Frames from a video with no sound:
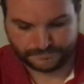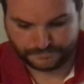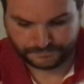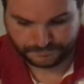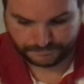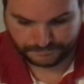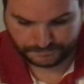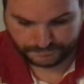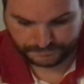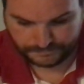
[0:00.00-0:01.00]

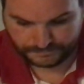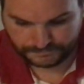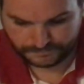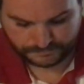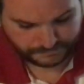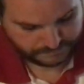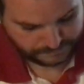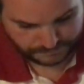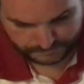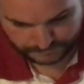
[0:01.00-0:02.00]

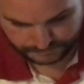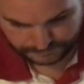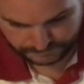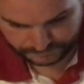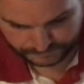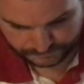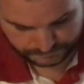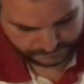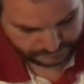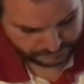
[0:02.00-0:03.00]

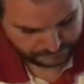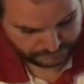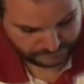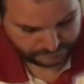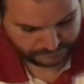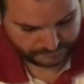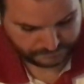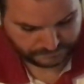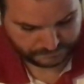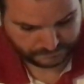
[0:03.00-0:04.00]

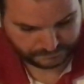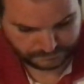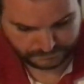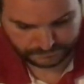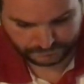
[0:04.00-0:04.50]
(silent)